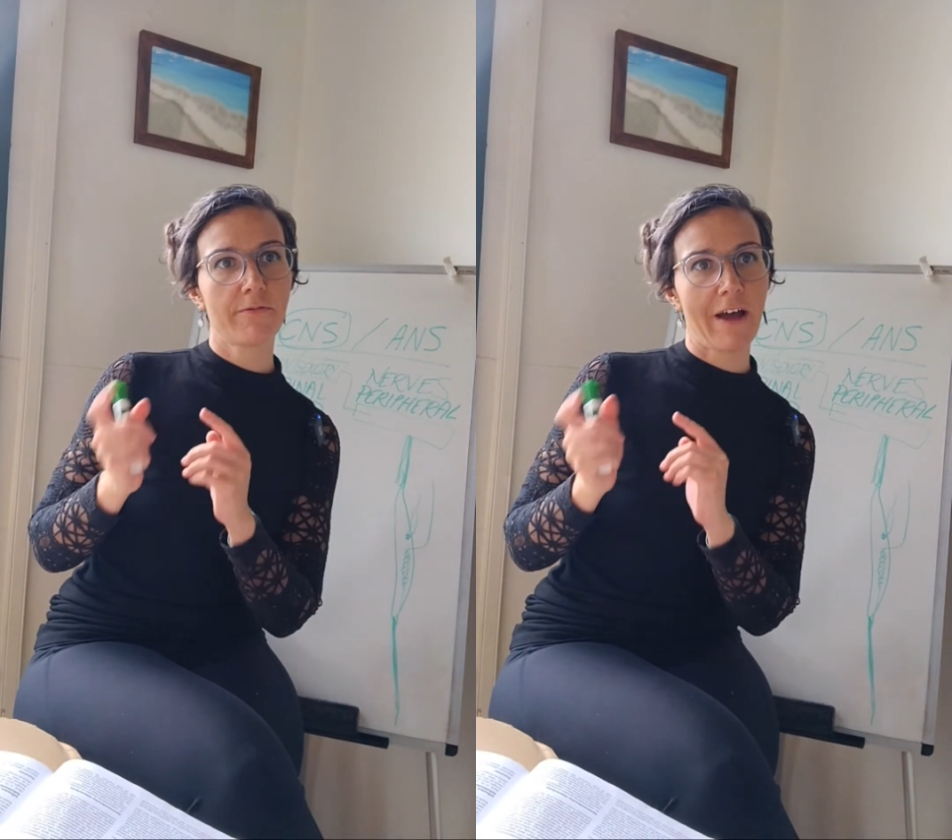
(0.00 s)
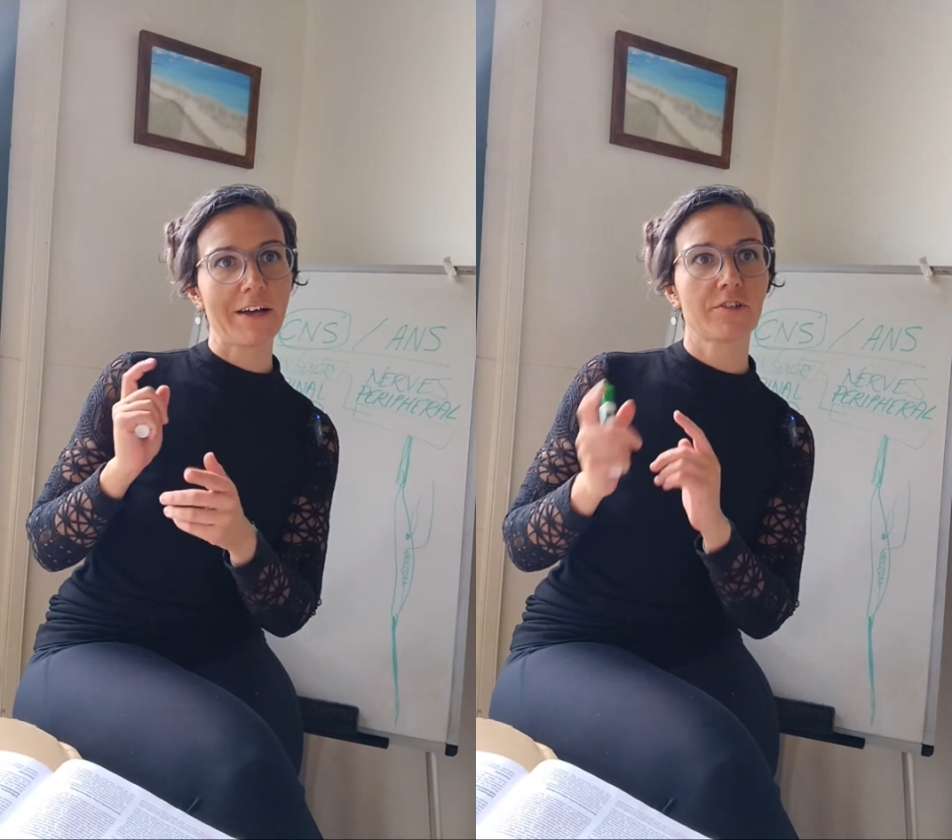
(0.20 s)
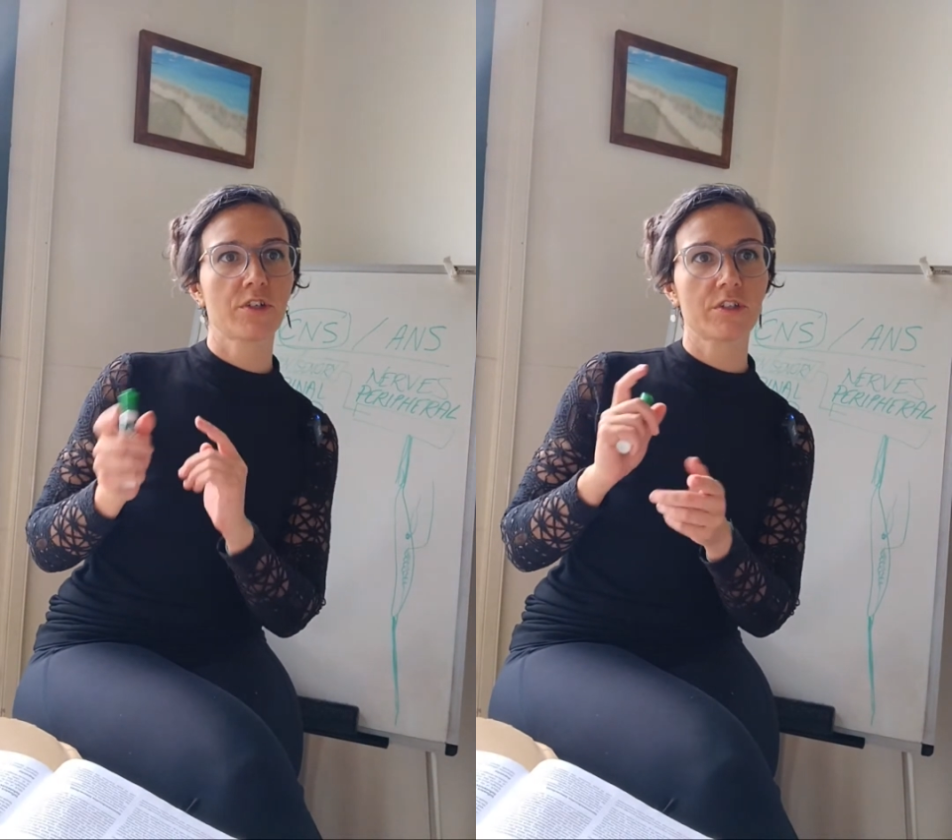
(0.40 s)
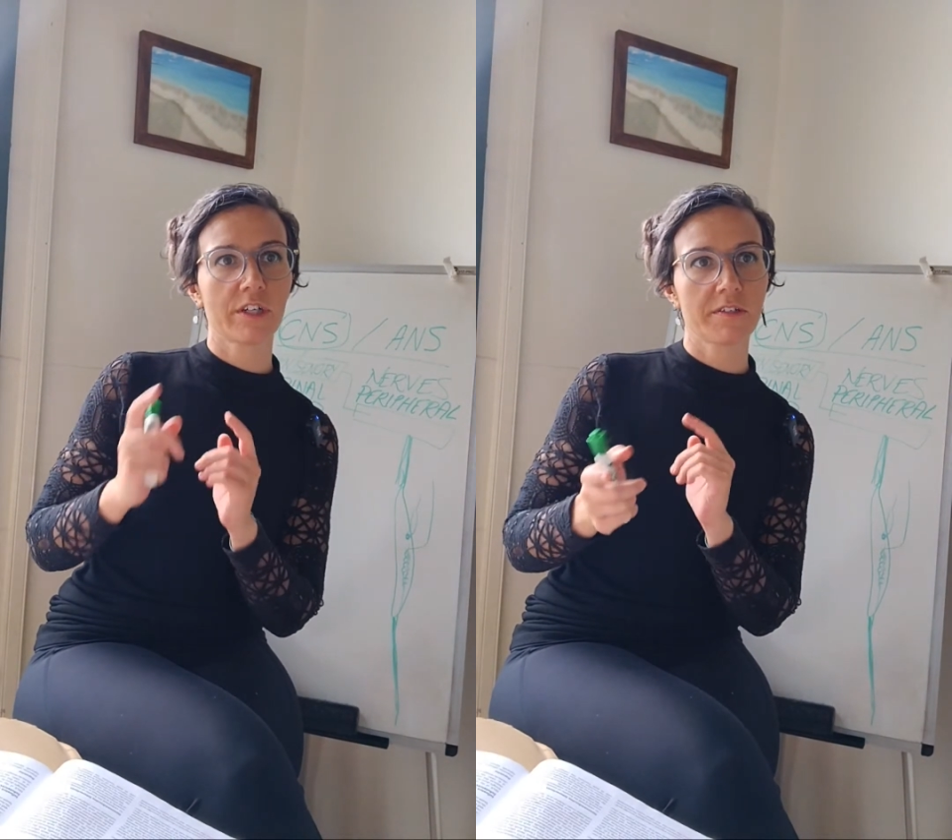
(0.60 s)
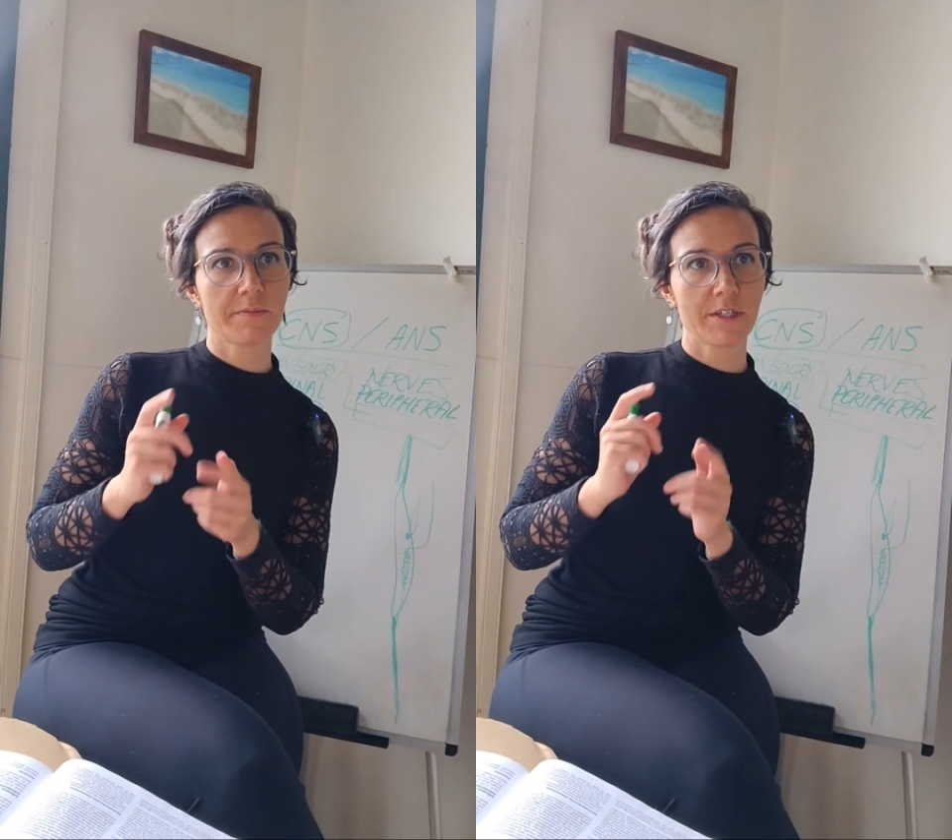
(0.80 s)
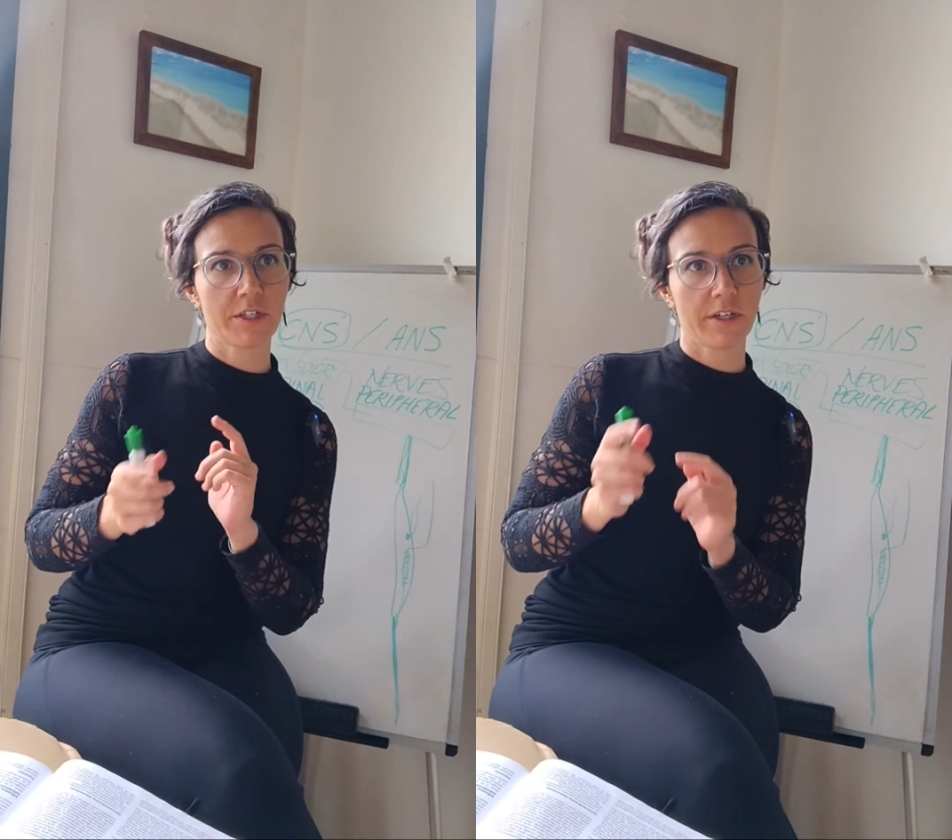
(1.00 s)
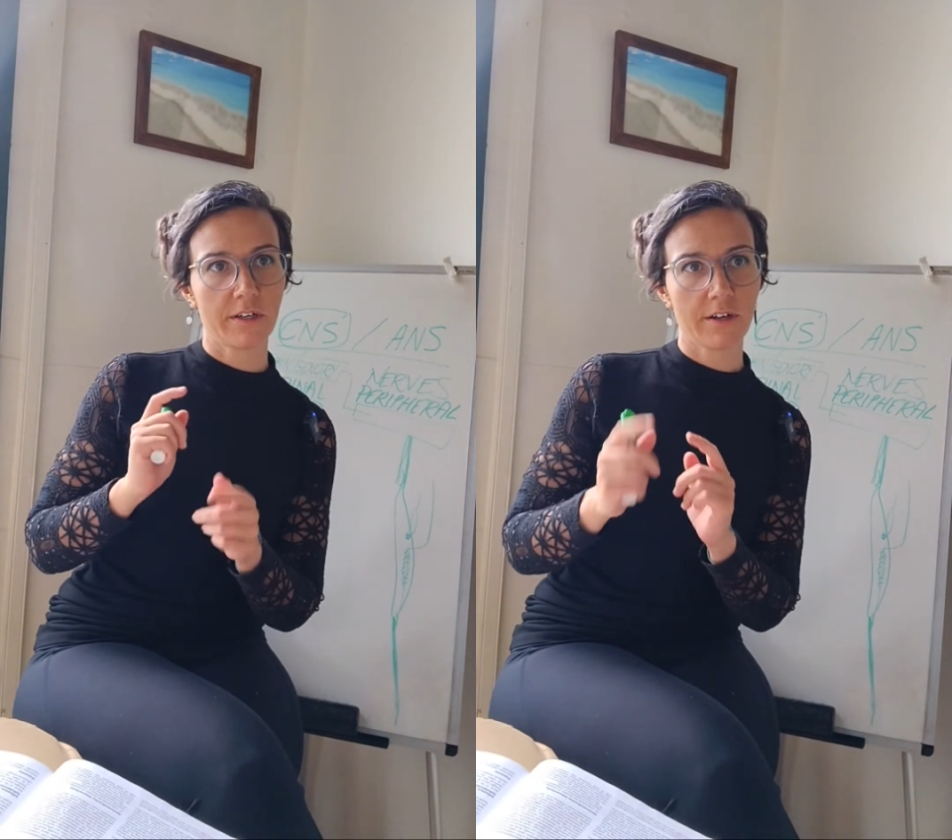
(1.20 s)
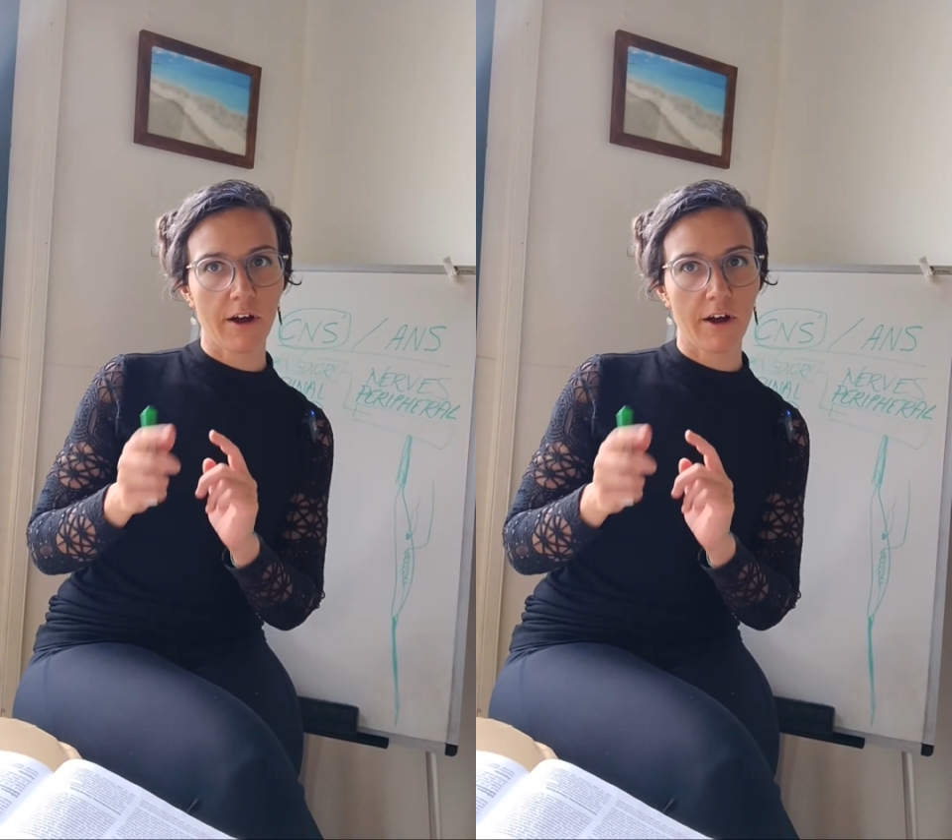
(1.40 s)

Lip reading: faster transmission